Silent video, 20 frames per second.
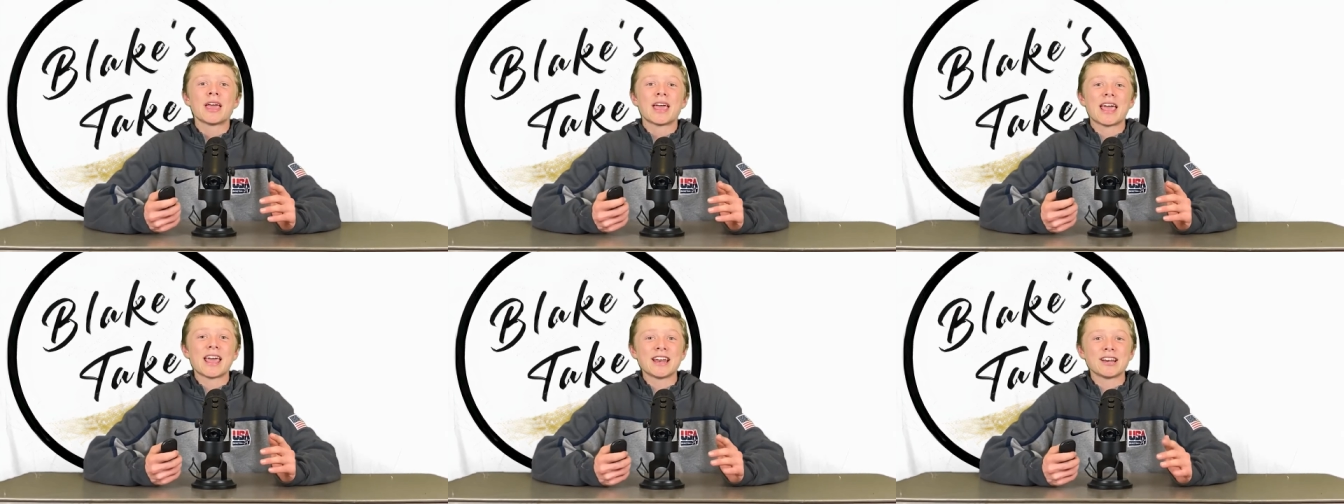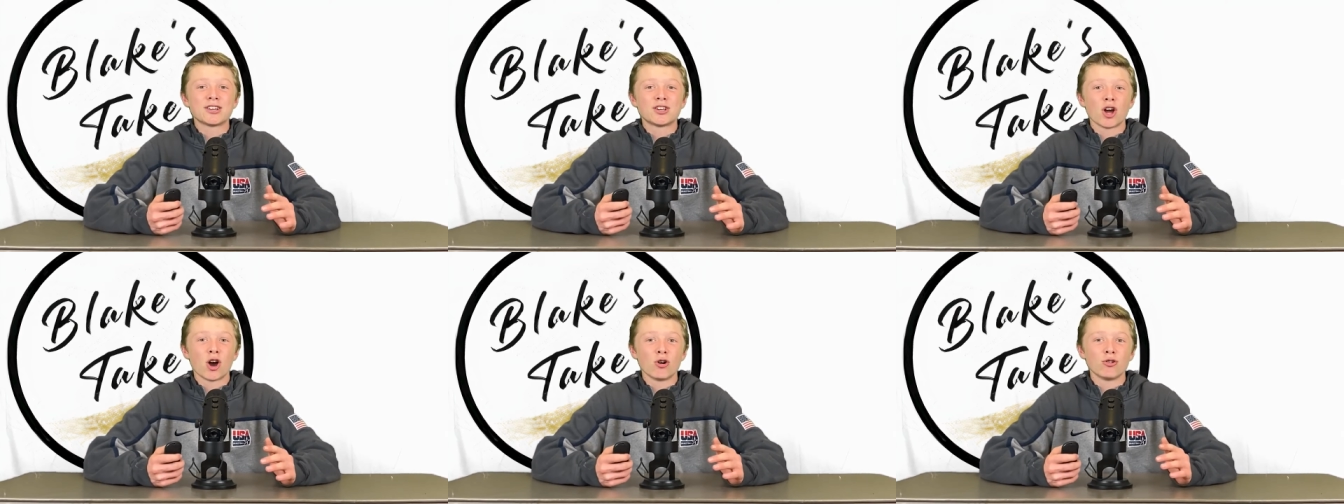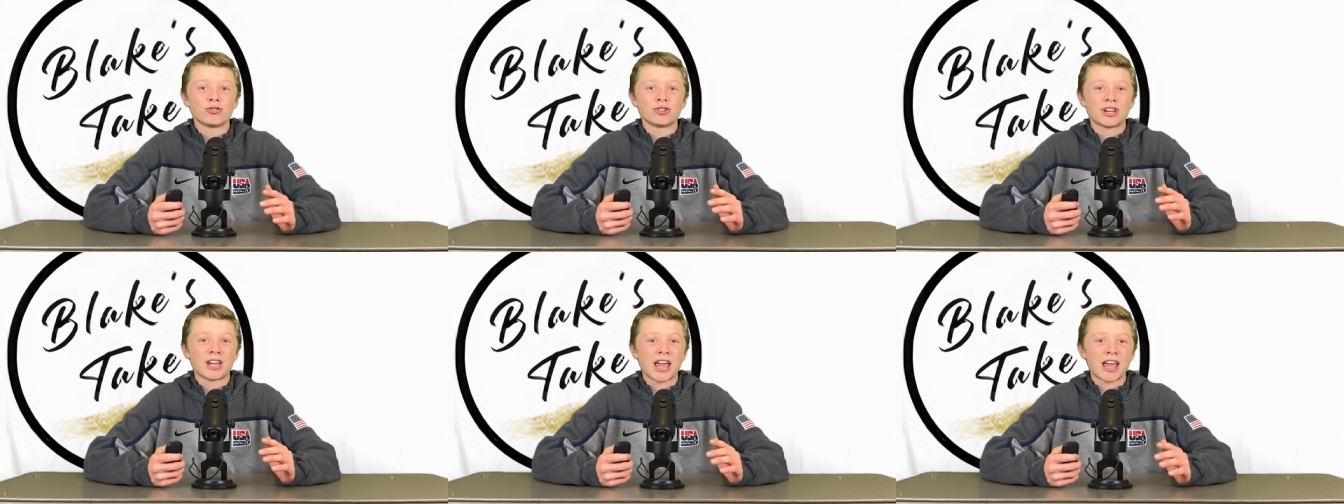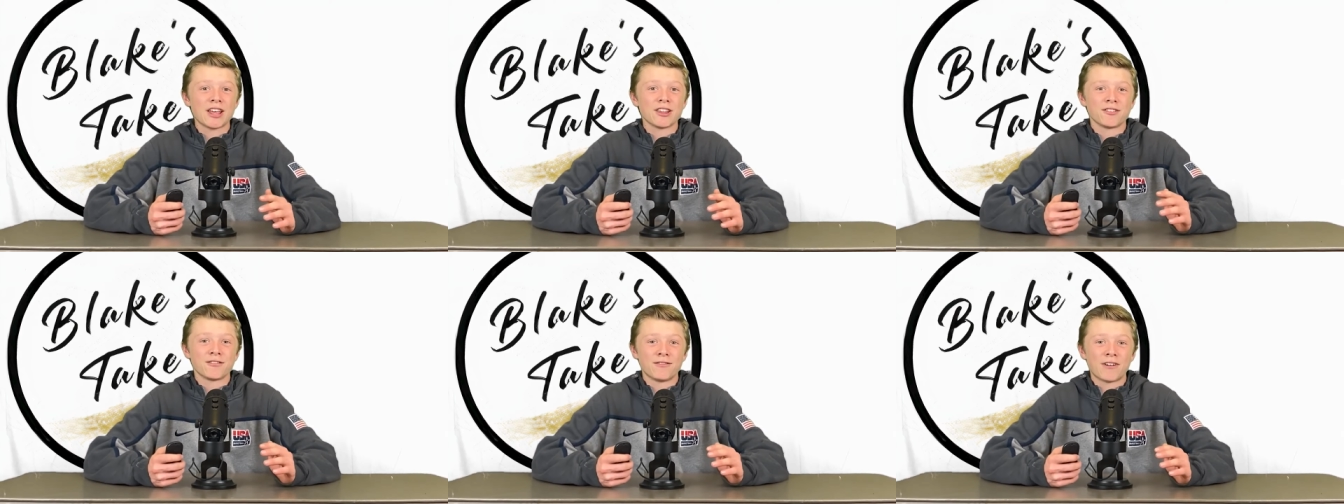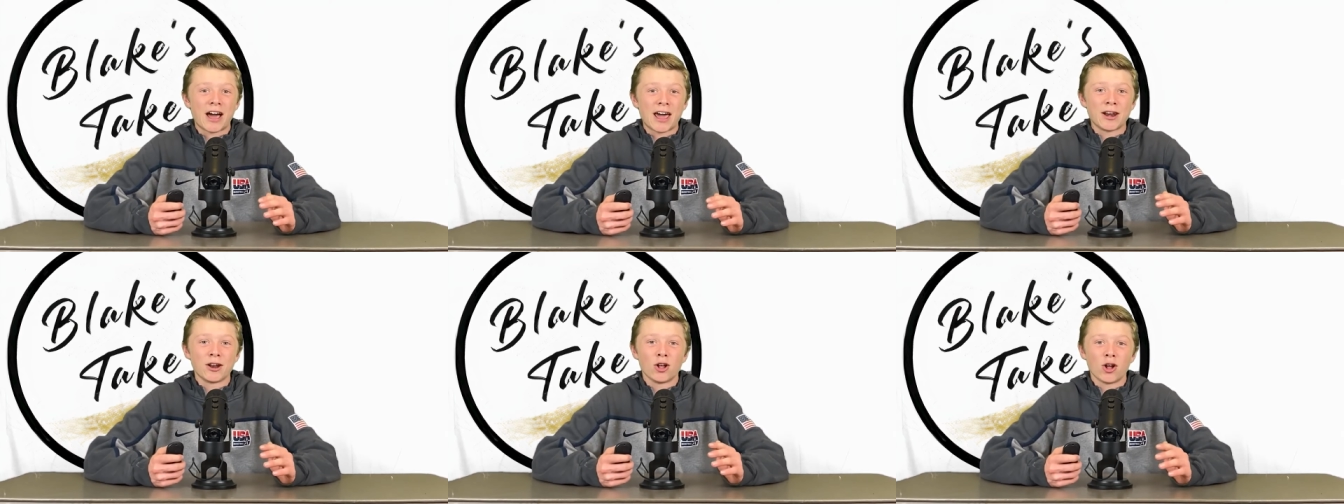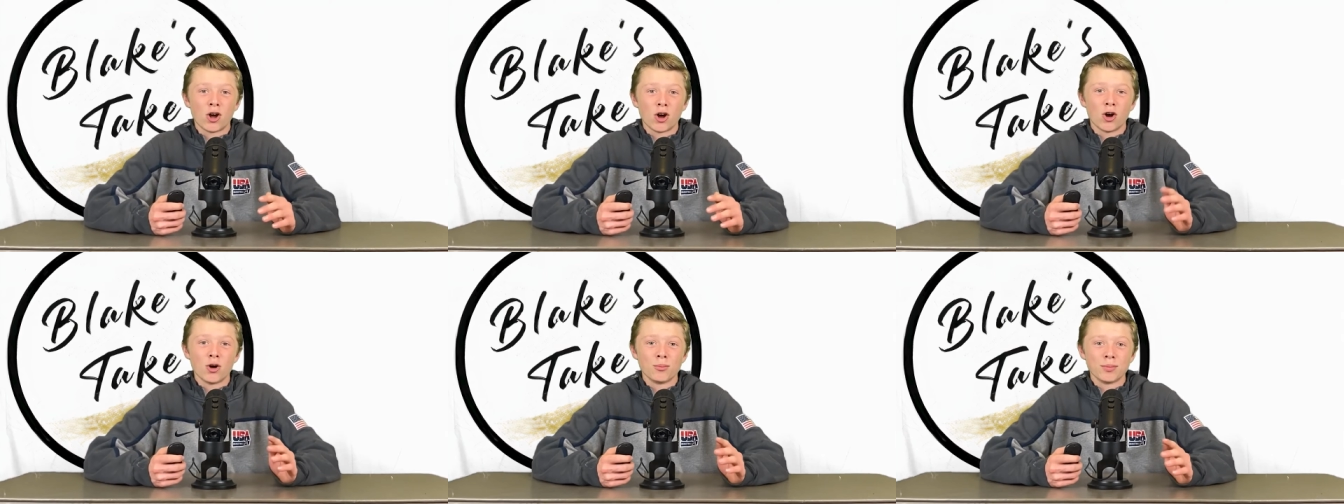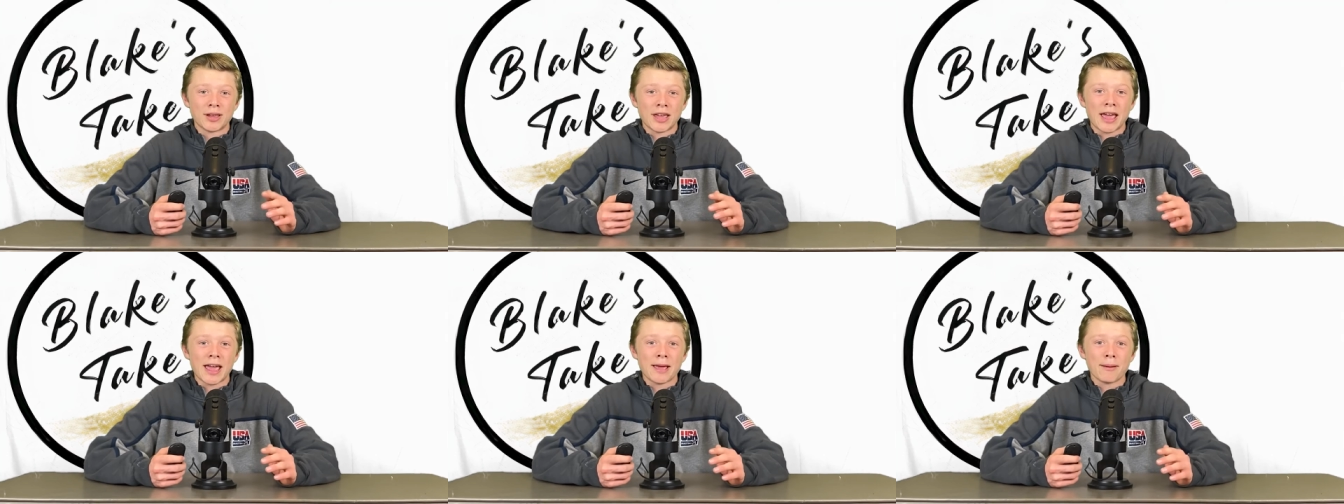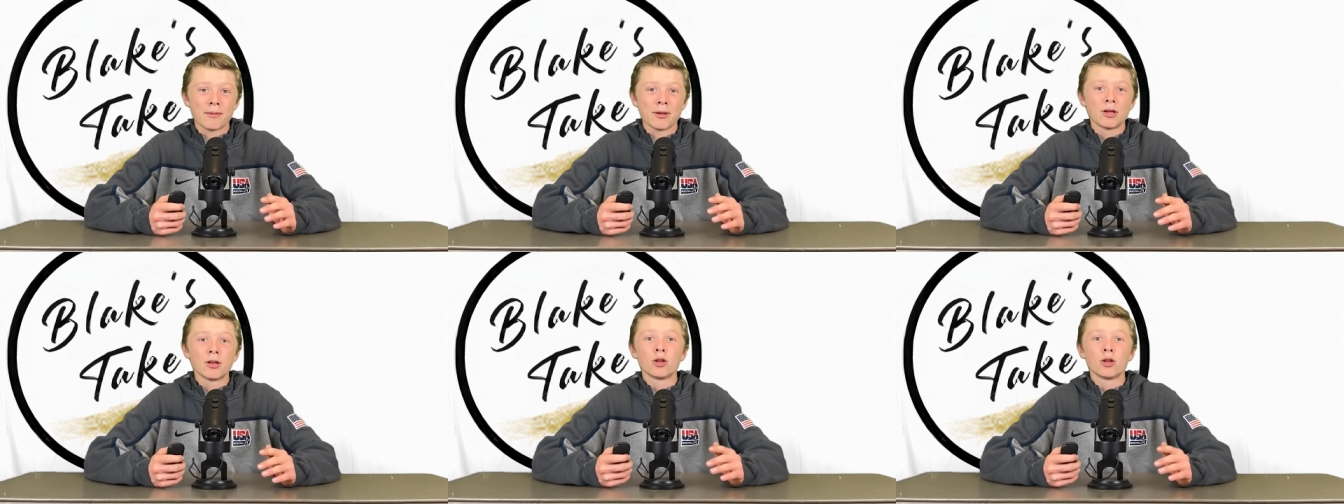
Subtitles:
in Coach K's final home game.